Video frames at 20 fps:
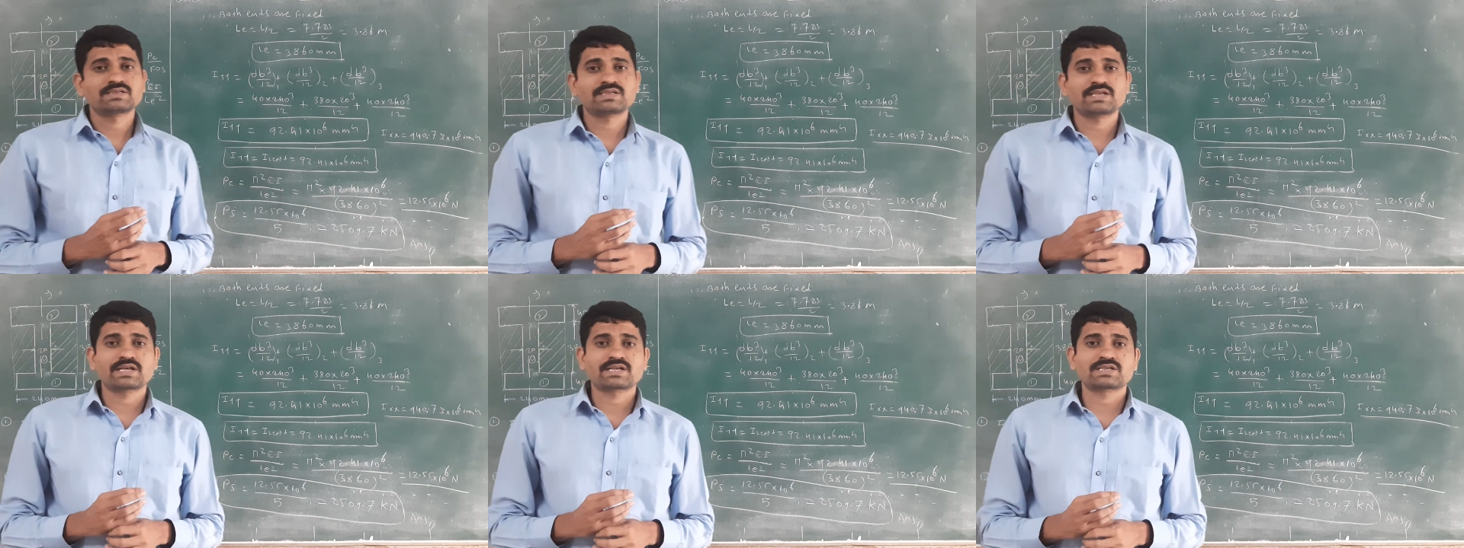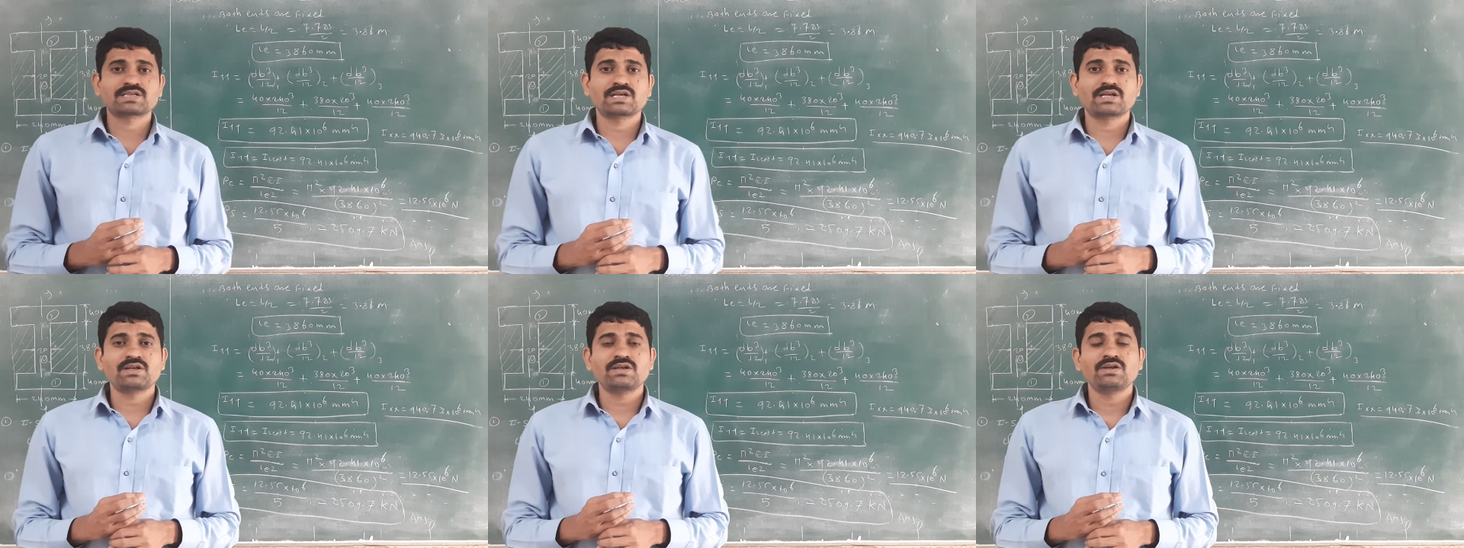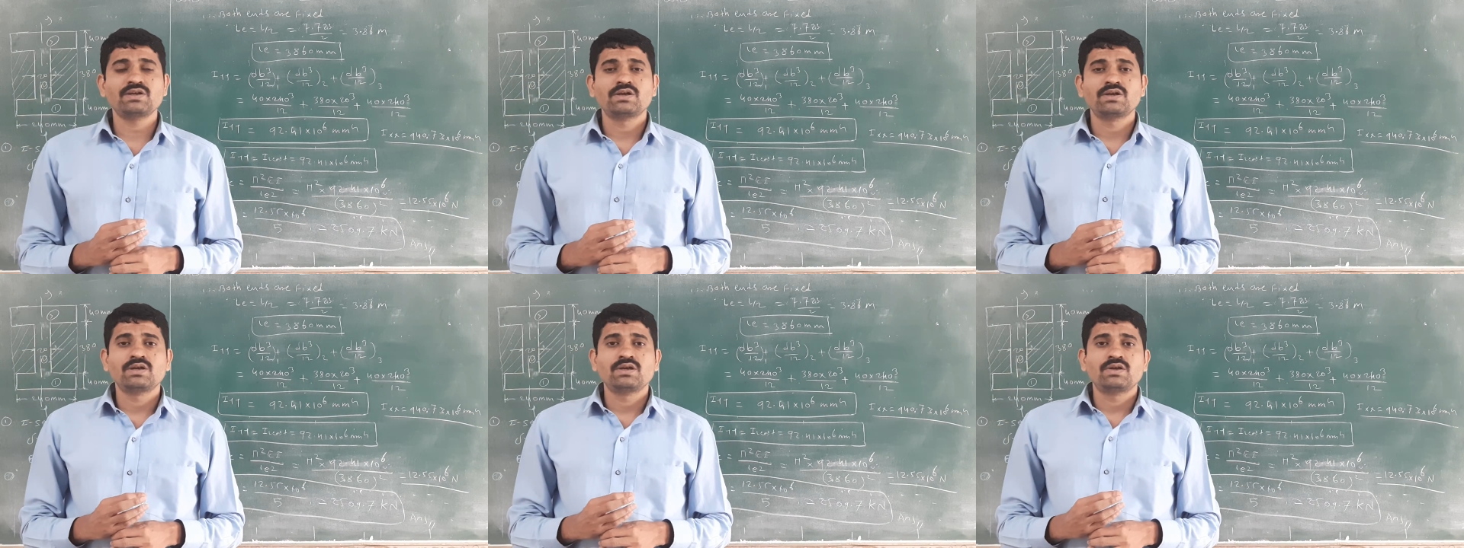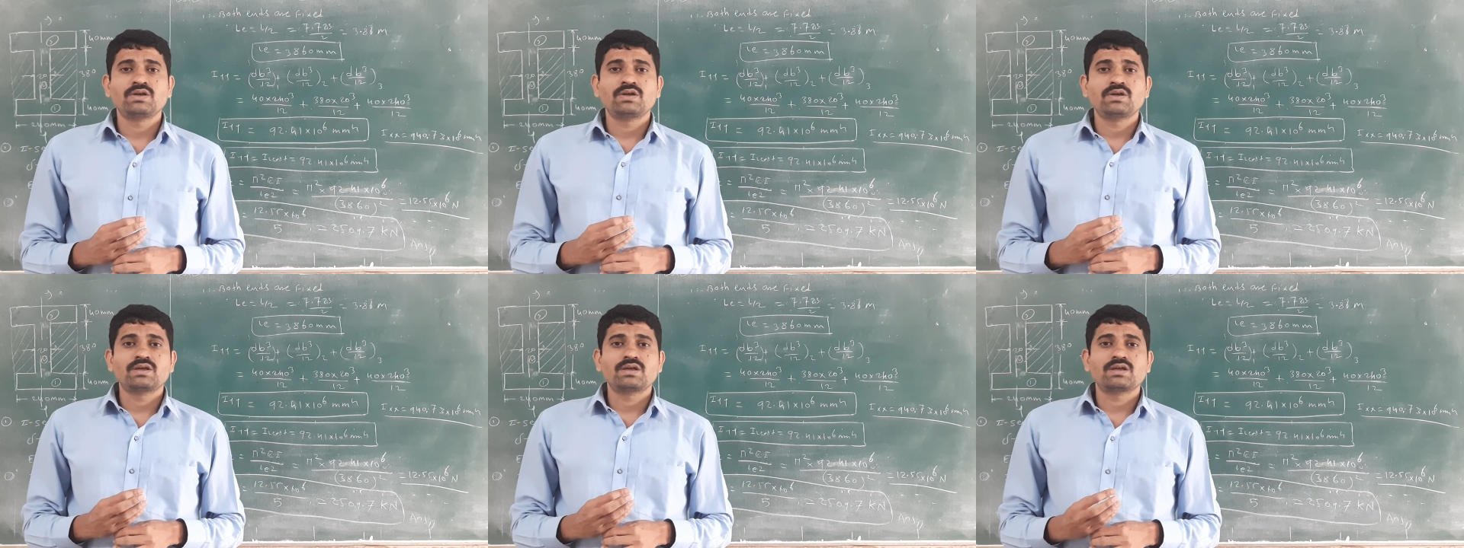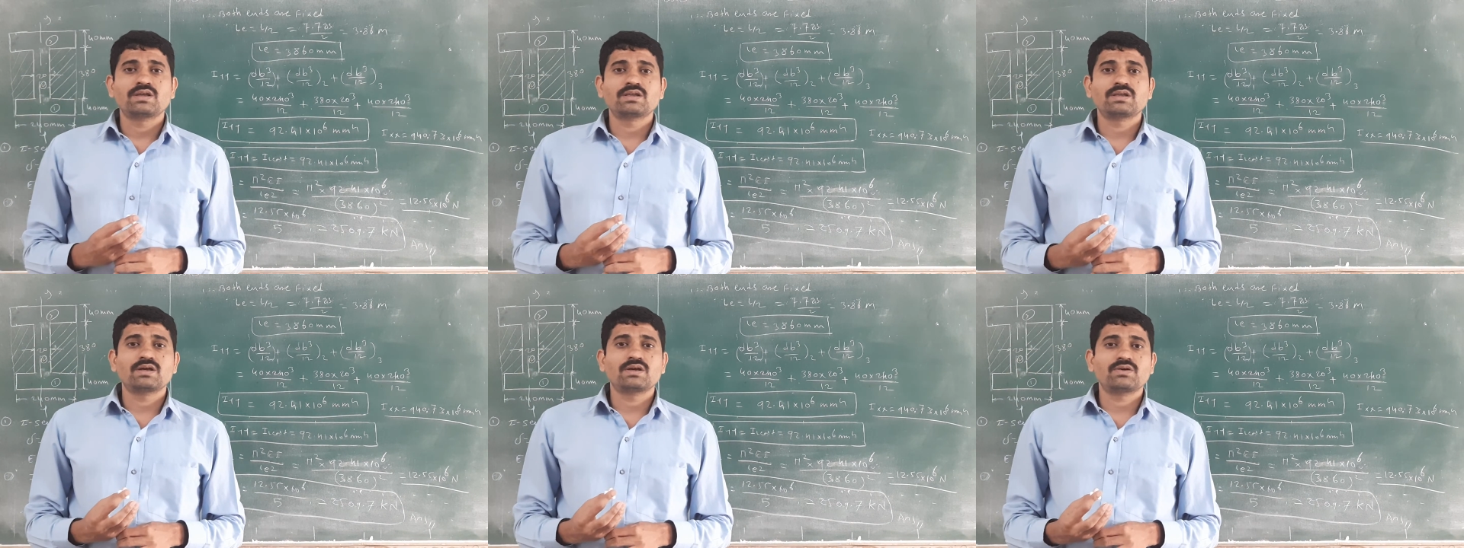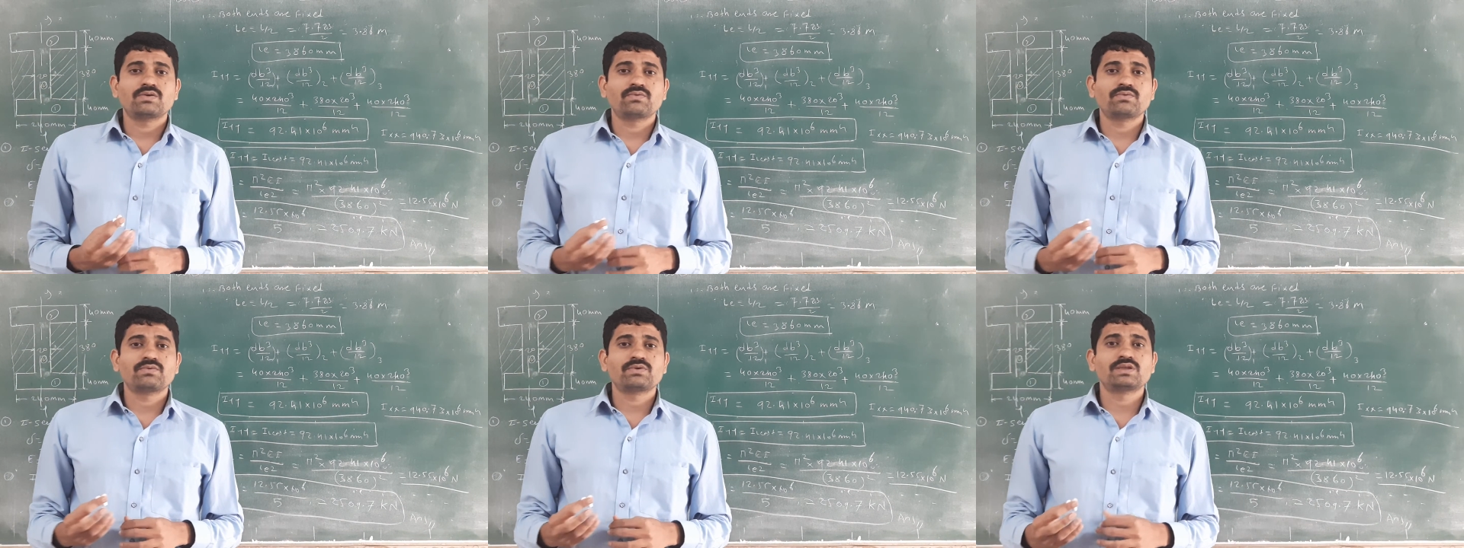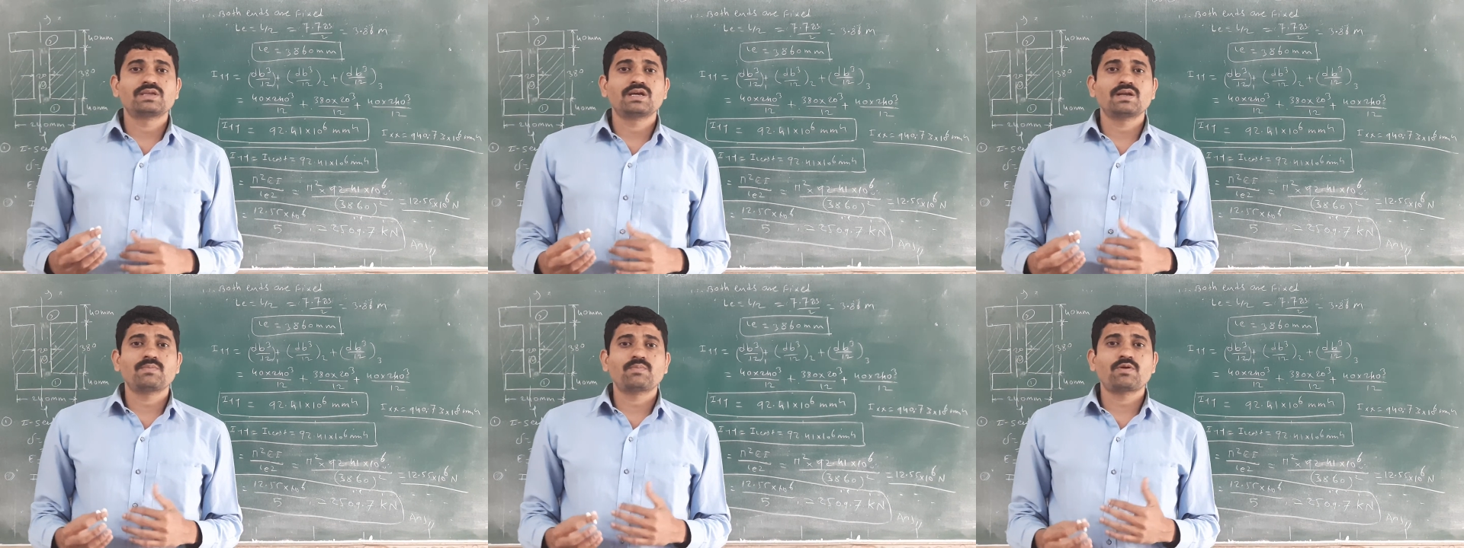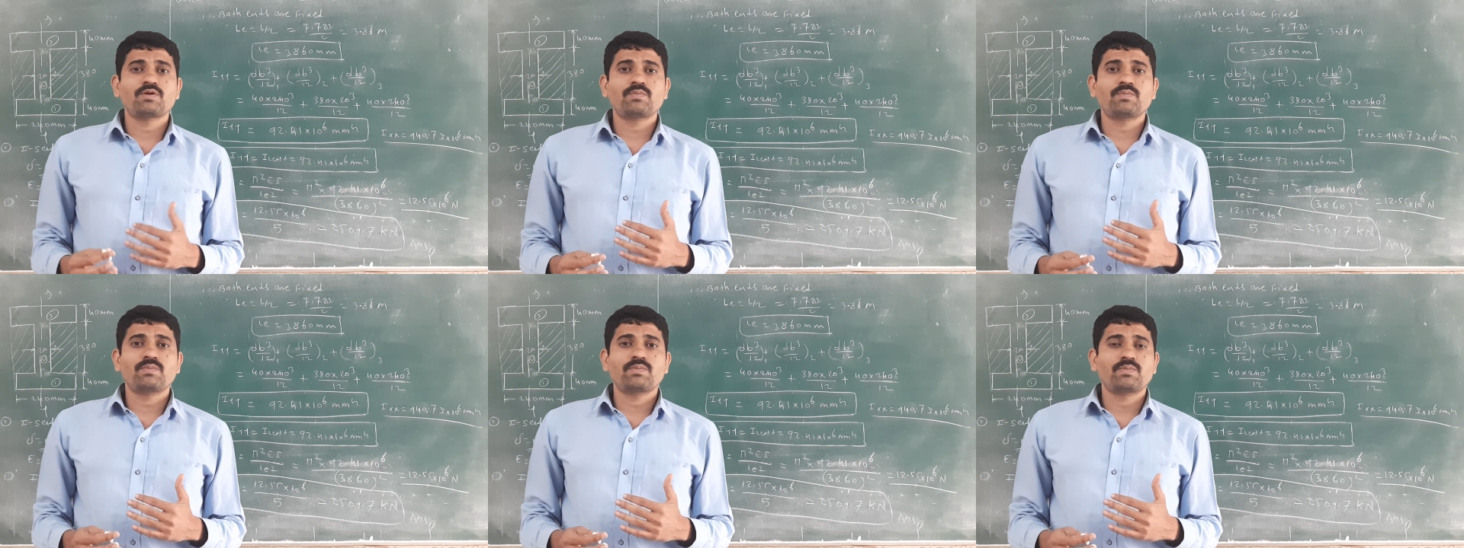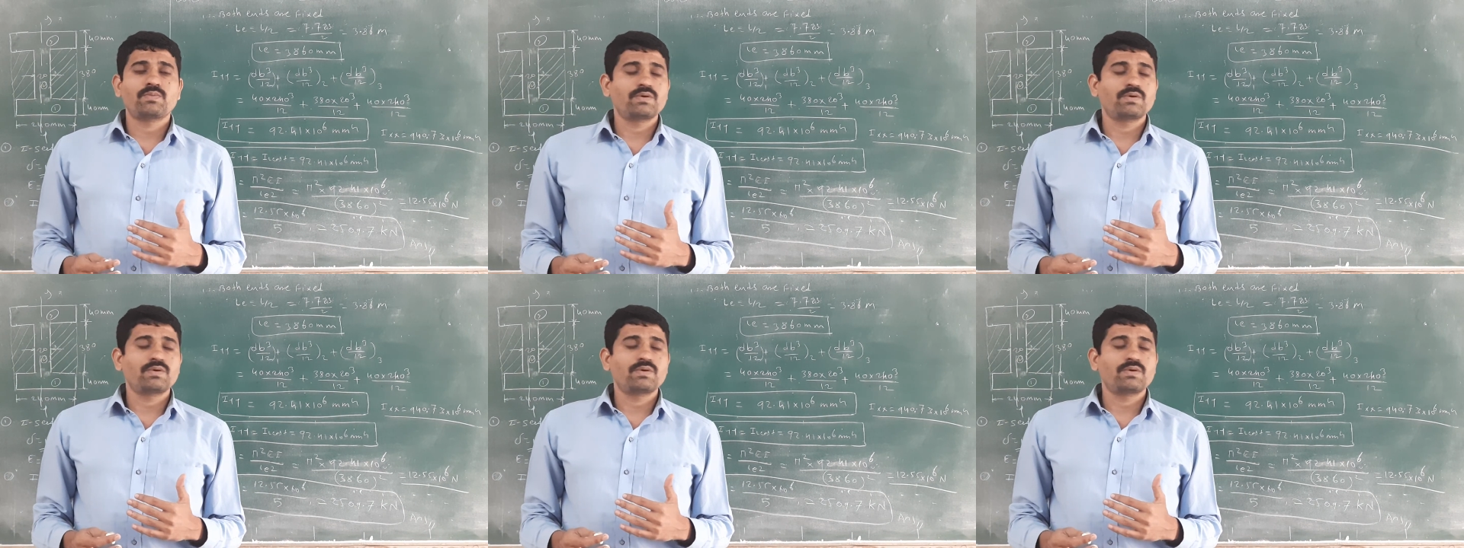section with the help of